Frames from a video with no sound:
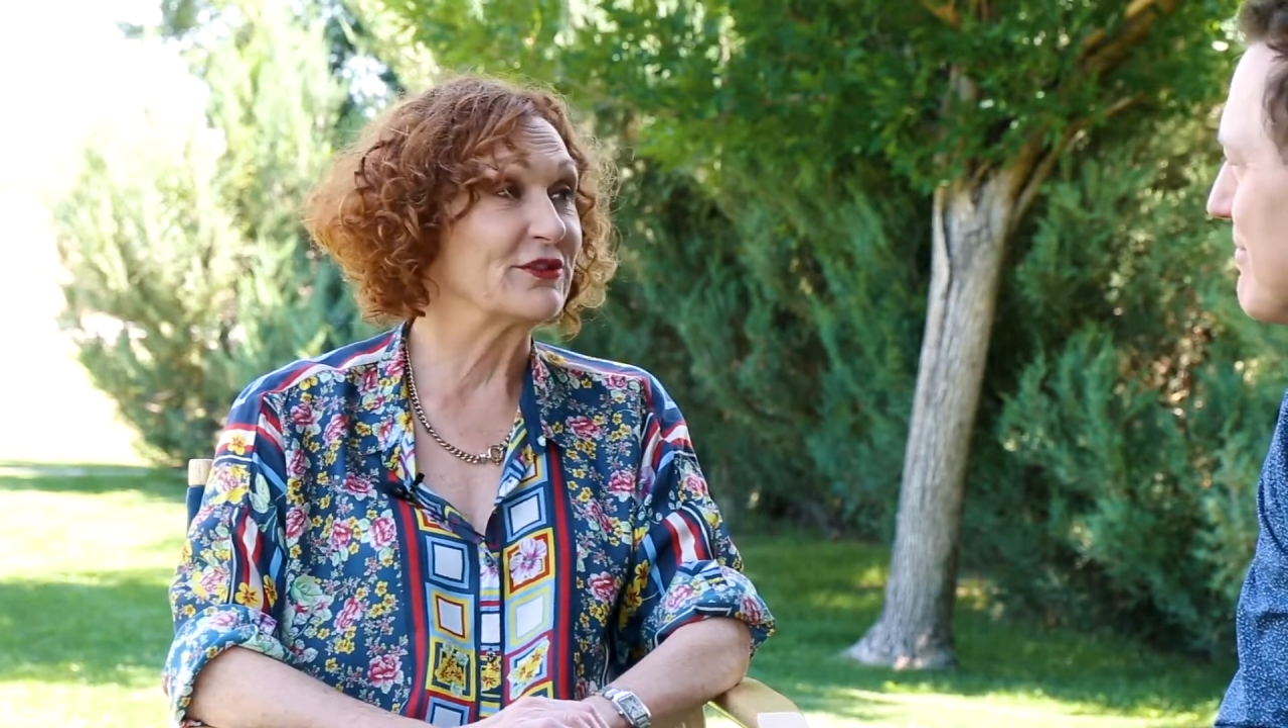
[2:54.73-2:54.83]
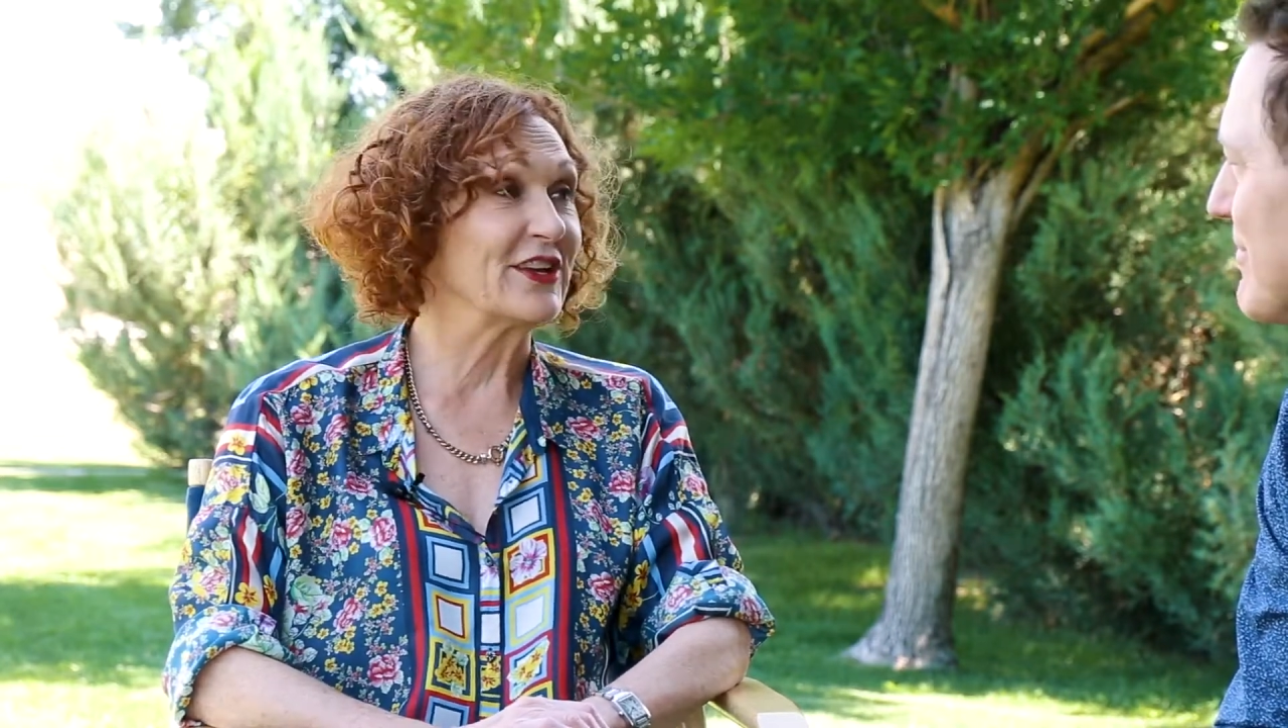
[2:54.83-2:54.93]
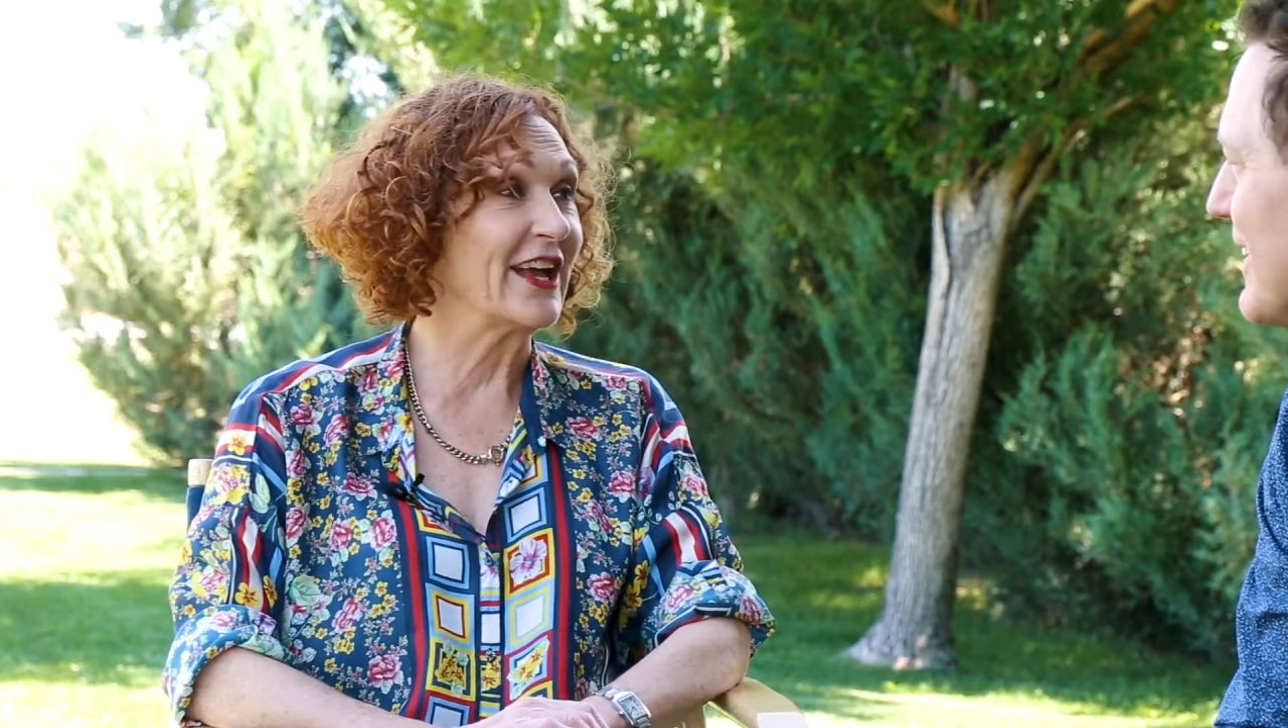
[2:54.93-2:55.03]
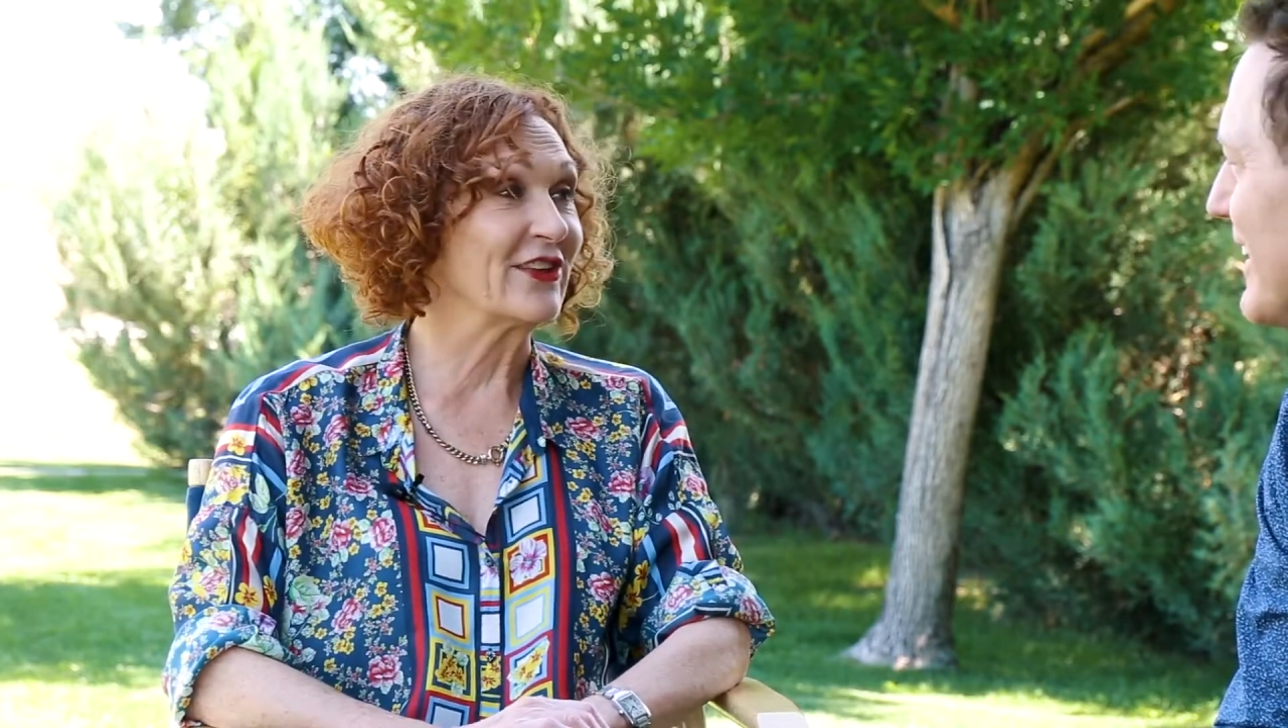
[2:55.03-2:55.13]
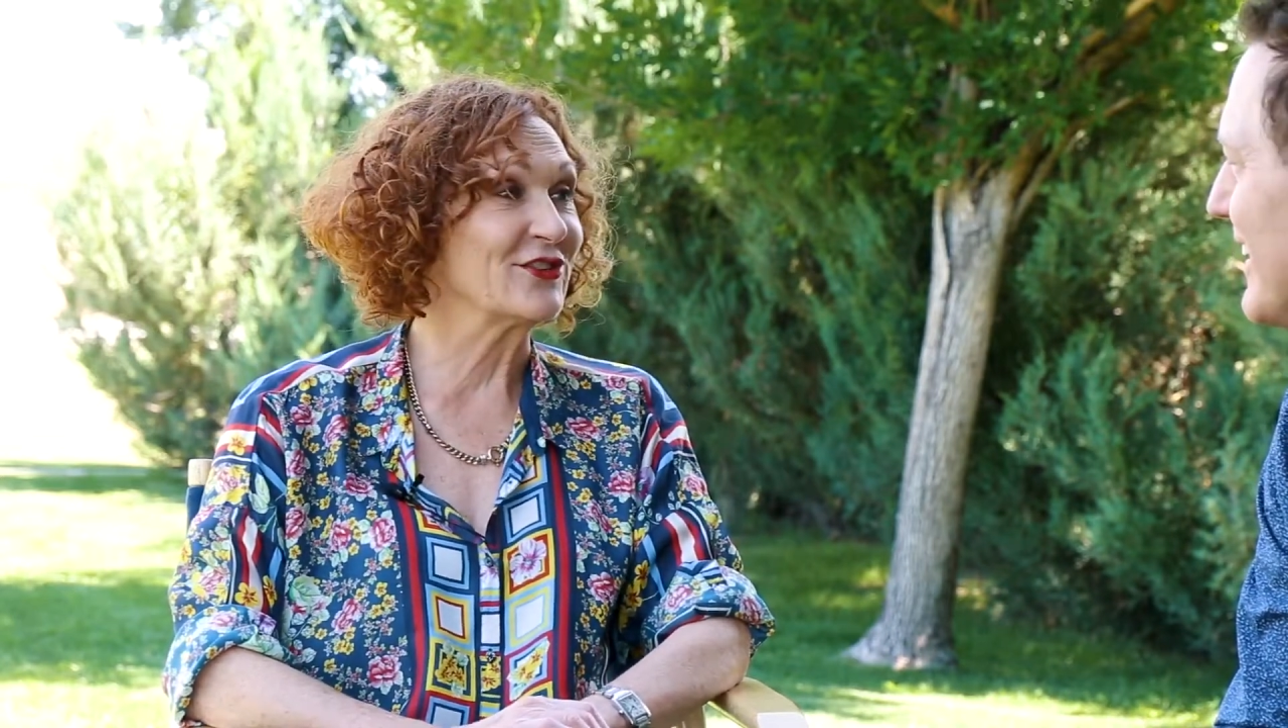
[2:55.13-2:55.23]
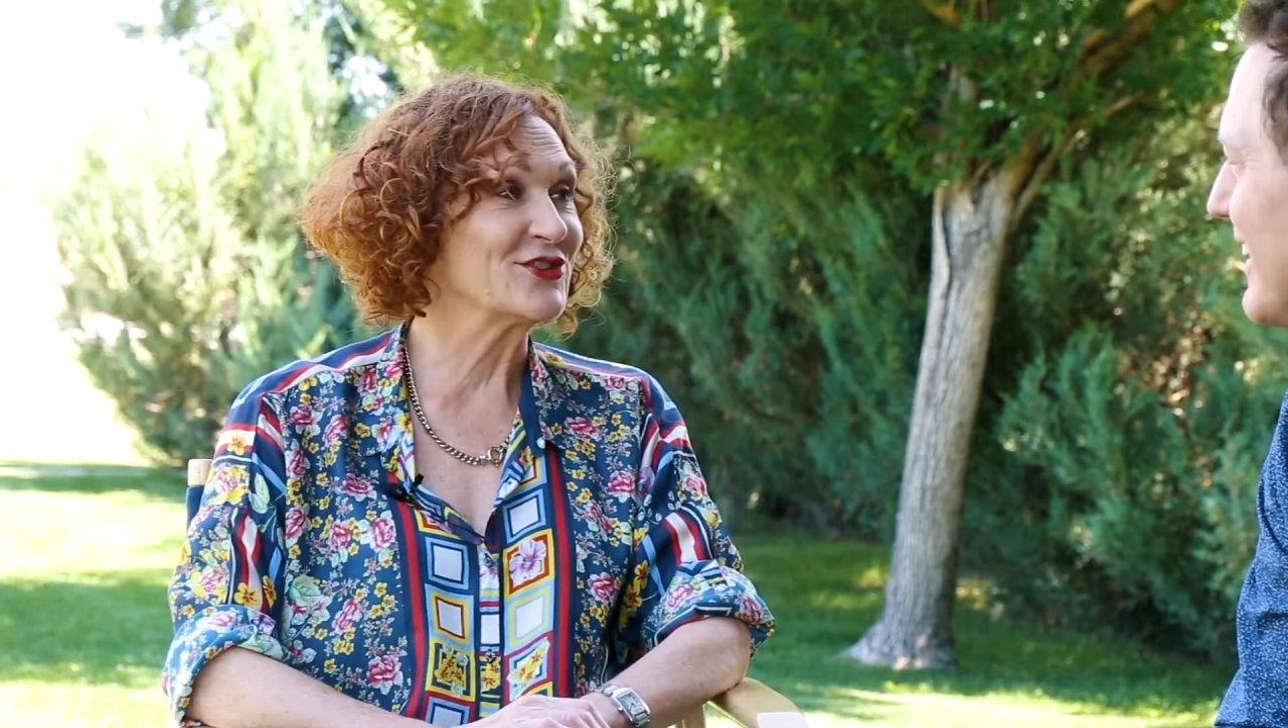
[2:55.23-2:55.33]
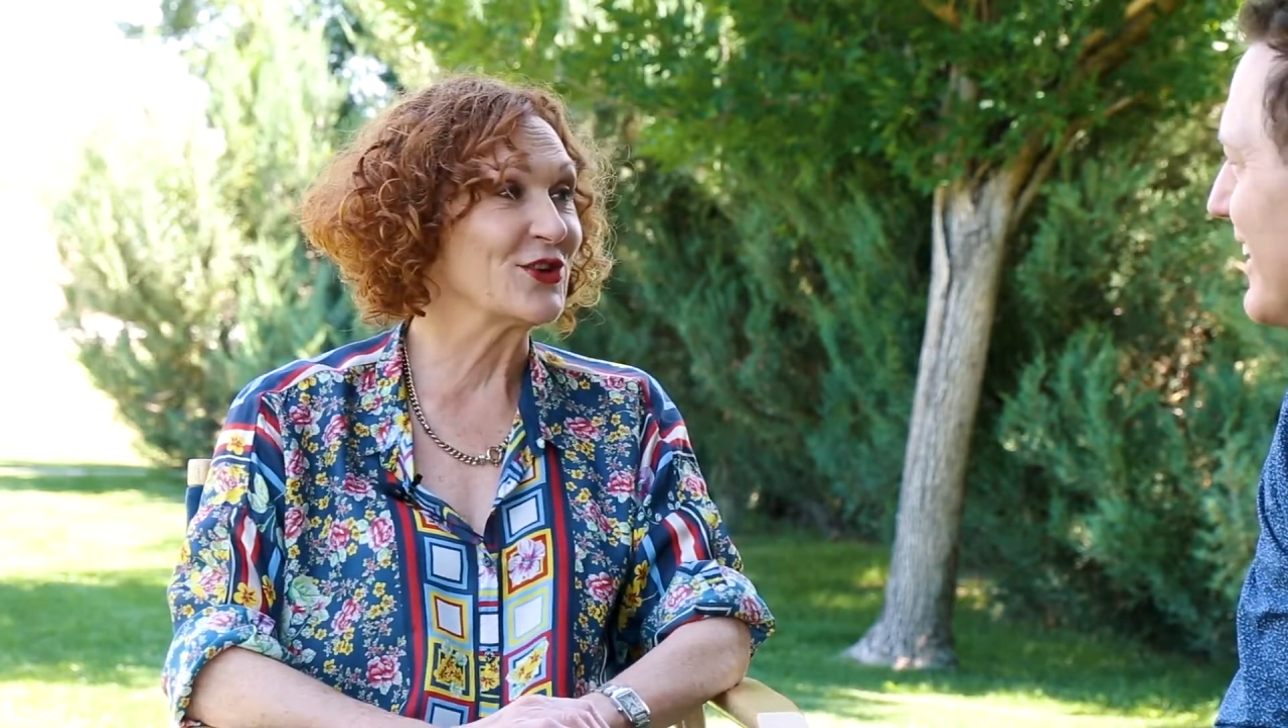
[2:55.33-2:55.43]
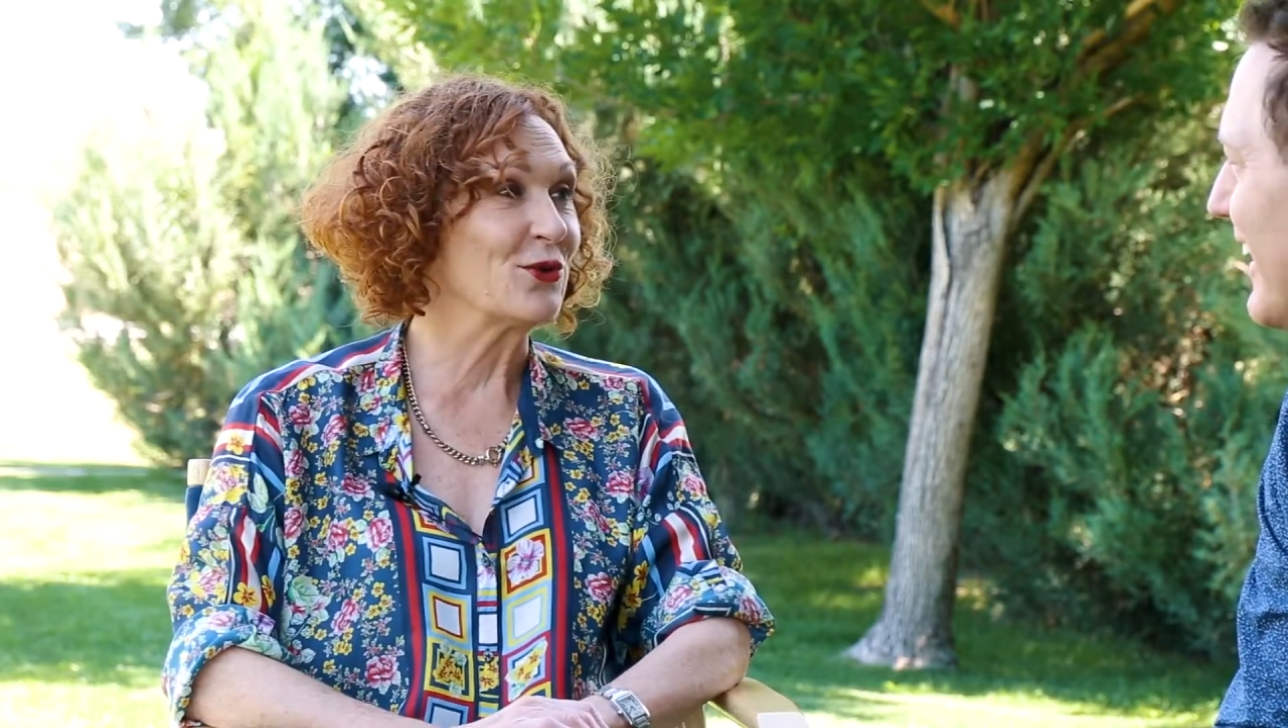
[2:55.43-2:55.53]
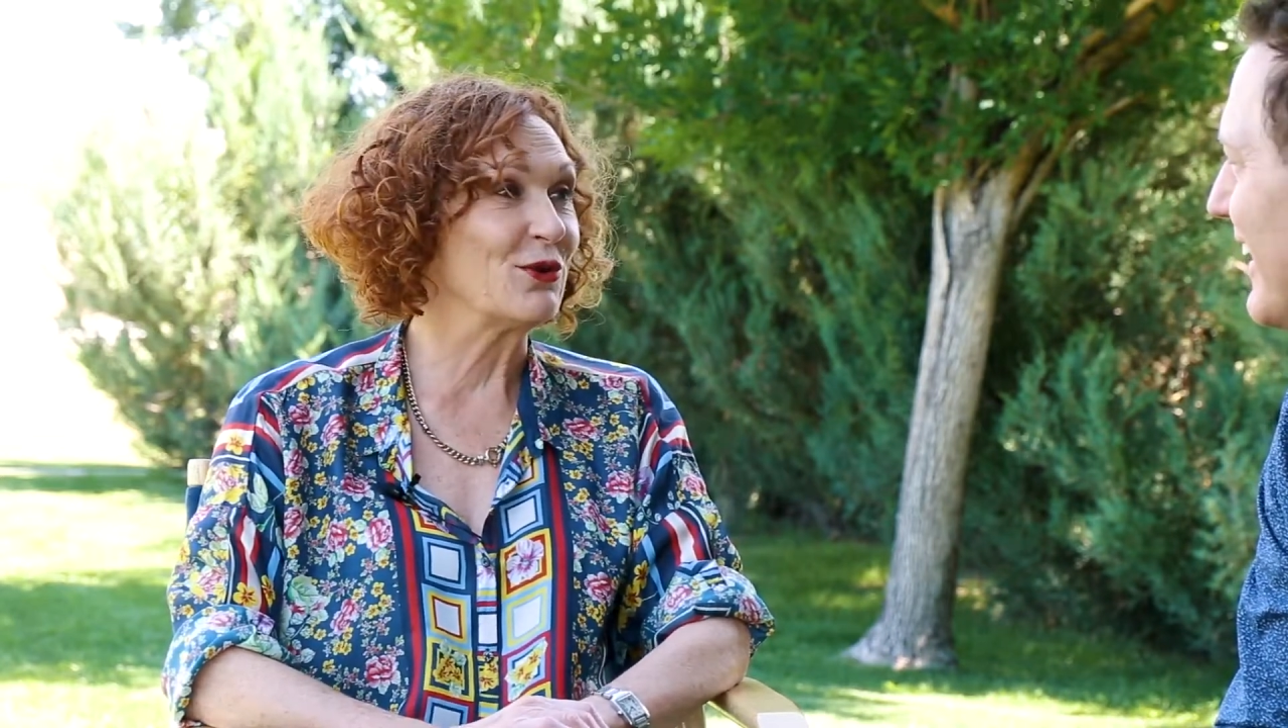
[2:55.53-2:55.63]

together. So yeah.